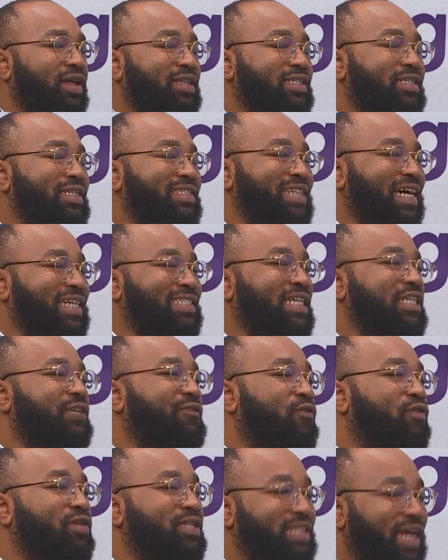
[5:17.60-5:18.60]

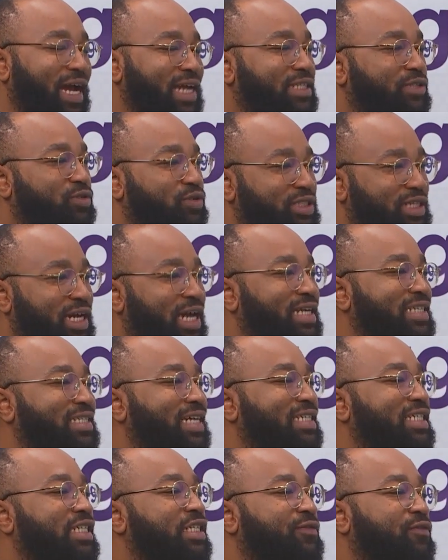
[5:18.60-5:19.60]
successful title charge, a
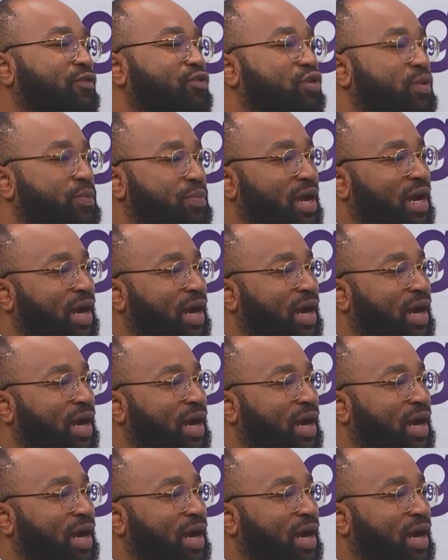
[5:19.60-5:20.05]
successful European